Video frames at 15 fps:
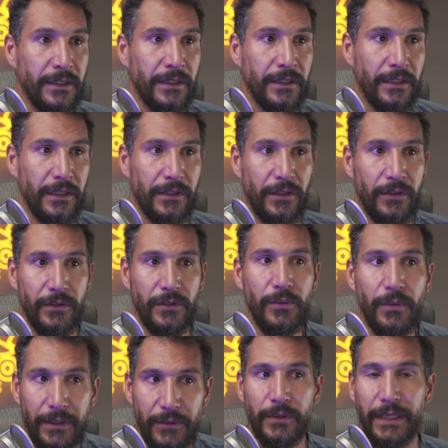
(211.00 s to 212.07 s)

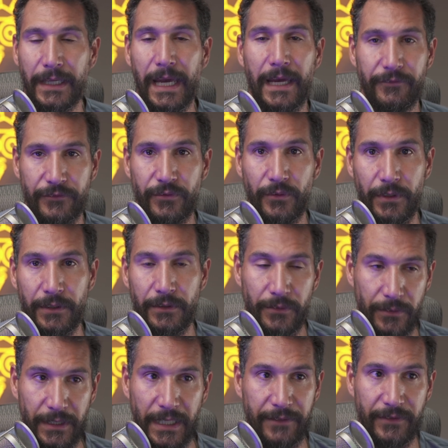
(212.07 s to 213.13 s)
You can have joy. You
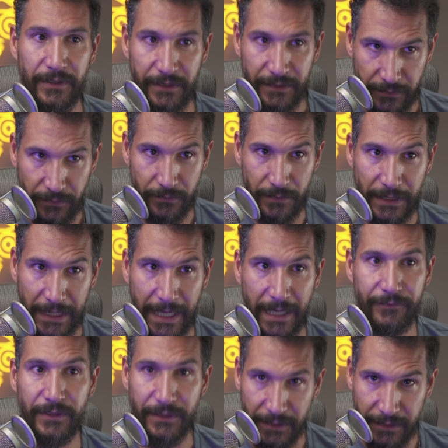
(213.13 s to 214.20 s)
can have it. You can
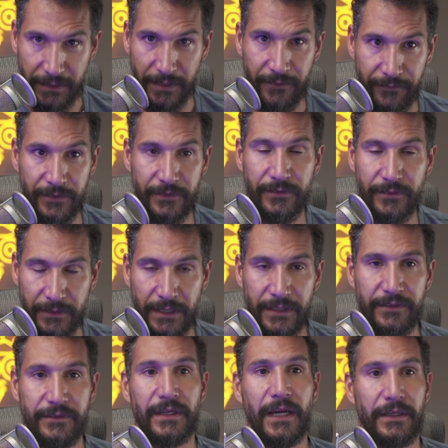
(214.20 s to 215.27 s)
have it if it's
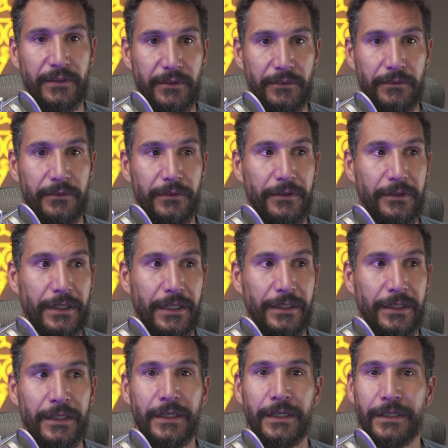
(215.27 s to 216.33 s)
inside you. Okay.
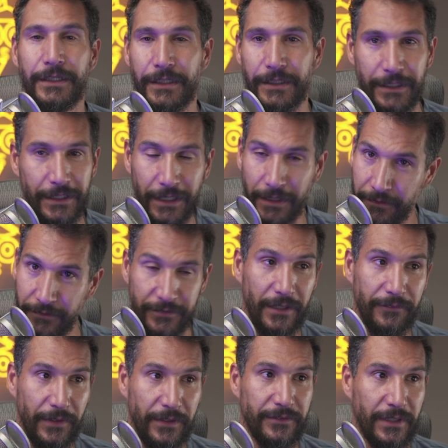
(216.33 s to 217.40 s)
The other
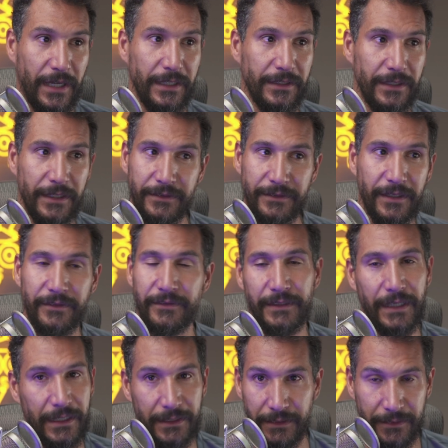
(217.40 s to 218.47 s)
stuff outside, it does
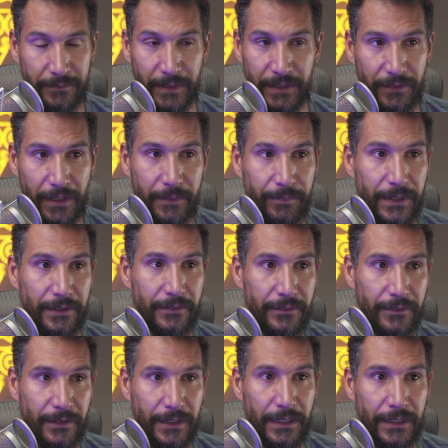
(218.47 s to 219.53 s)
not make you happy.
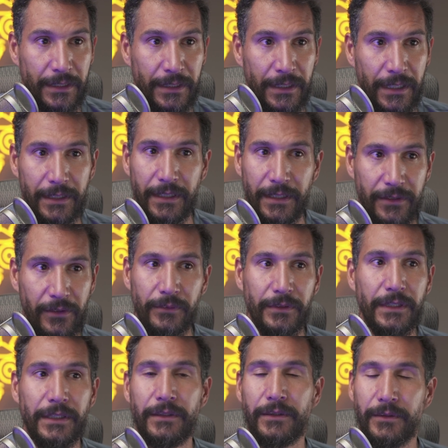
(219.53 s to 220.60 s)
Okay. It
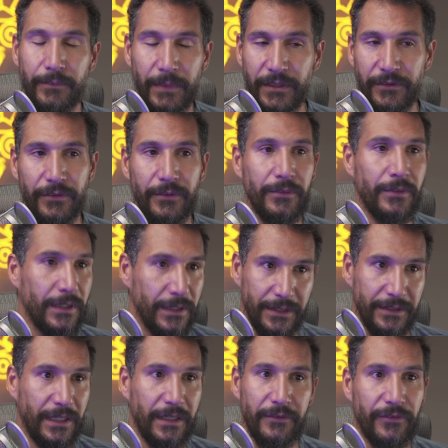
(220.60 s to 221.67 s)
only makes you
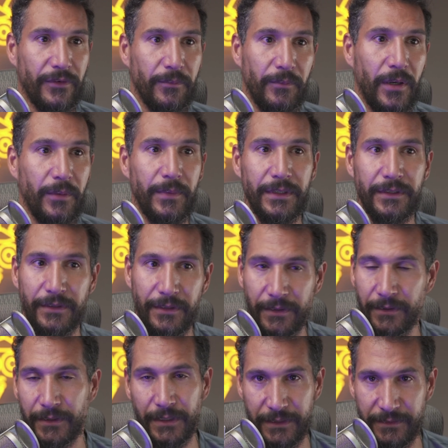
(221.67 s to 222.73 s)
content for a moment.
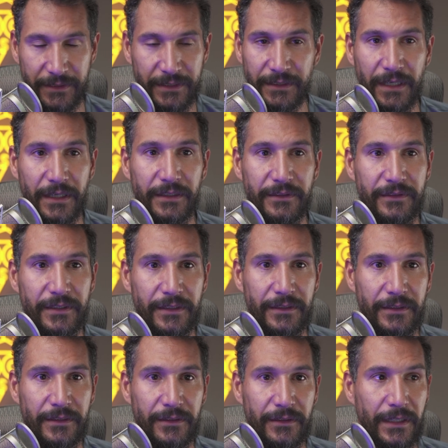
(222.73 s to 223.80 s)
It's inconstant.
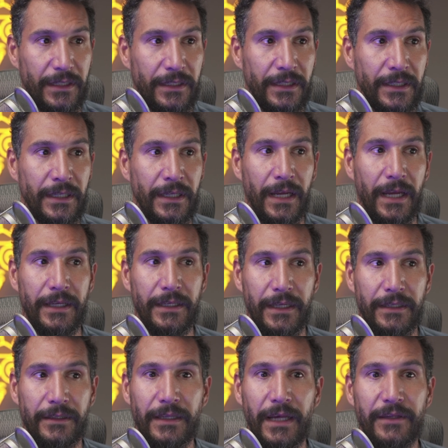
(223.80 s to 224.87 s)
Okay. And
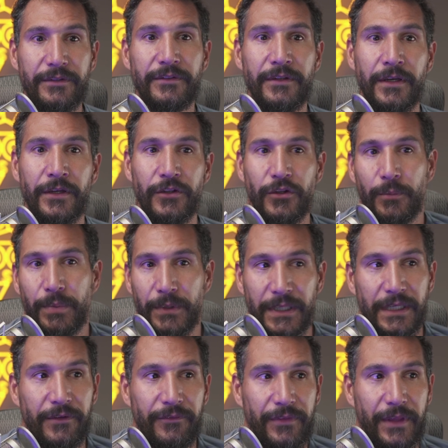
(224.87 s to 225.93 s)
unless you
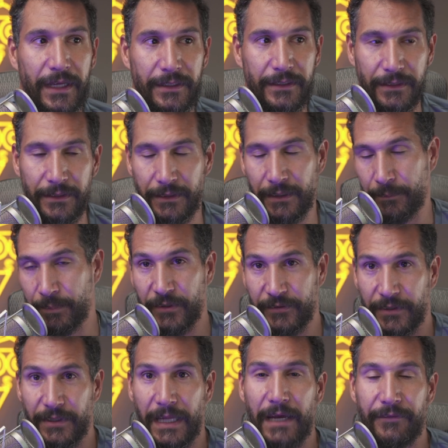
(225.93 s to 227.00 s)
believe that a
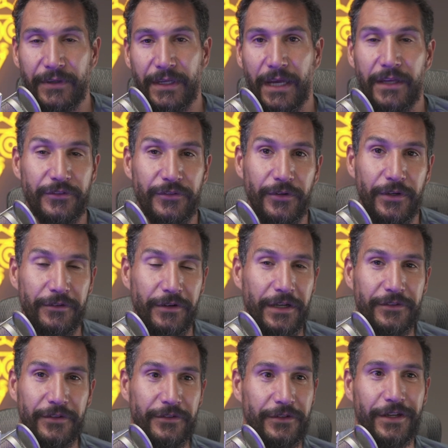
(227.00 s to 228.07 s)
person laughing has joy, right?
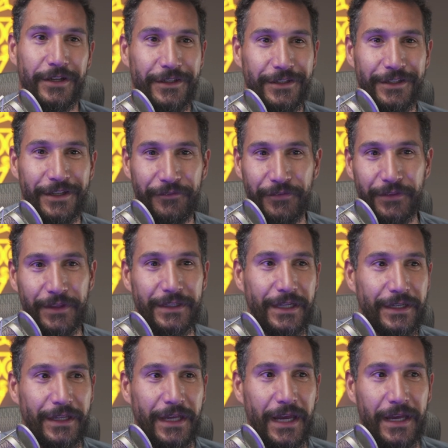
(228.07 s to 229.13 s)
So if you think
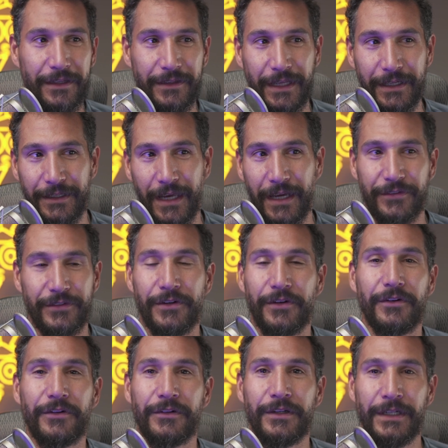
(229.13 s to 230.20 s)
that
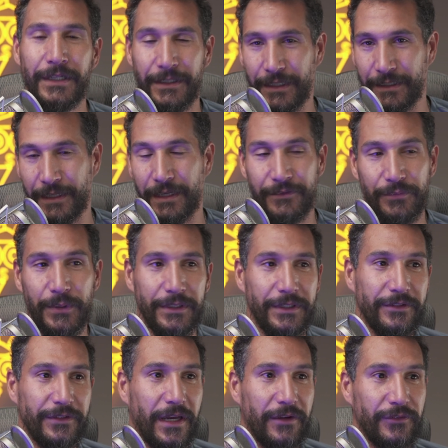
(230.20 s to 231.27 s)
external, that's what it
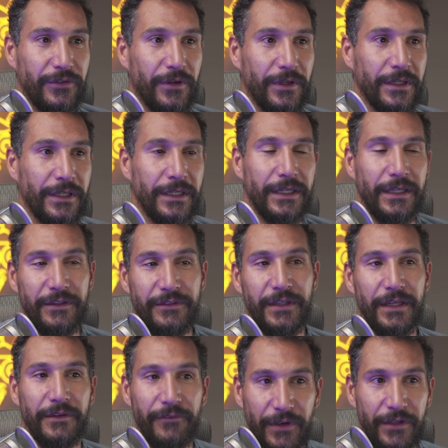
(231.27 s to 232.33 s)
takes to have joy. He's
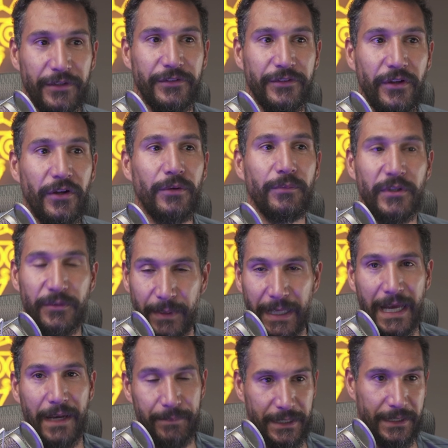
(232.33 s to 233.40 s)
saying the very soul must be
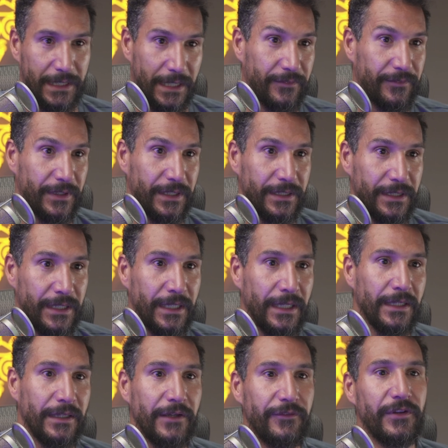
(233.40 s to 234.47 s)
happy and confident,
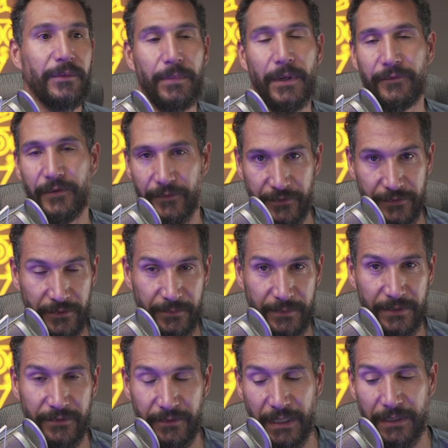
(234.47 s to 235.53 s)
lifted above every
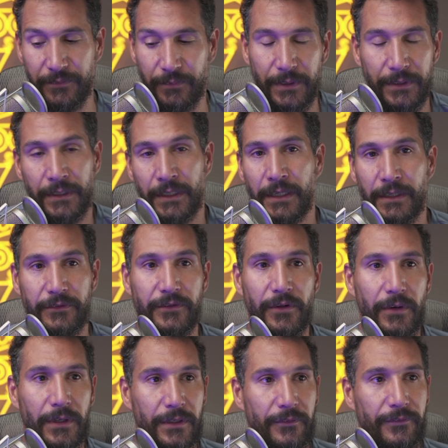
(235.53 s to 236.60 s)
circumstance. So that's what
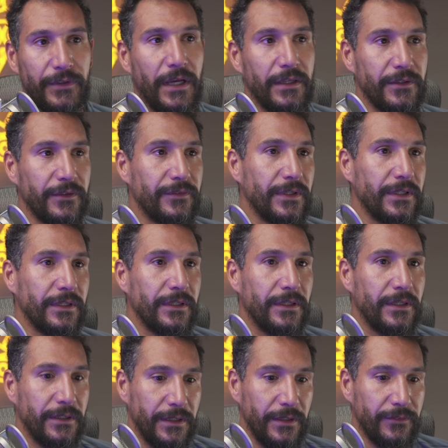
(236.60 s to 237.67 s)
Stoic philosophy
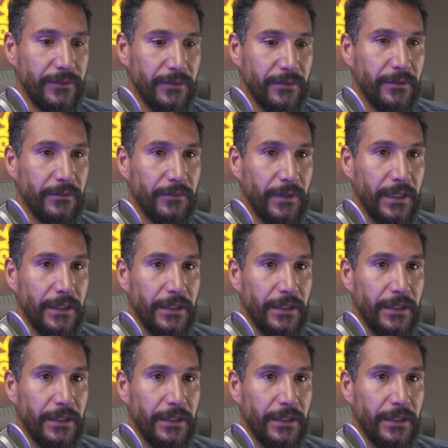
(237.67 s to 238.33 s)
gives you, right?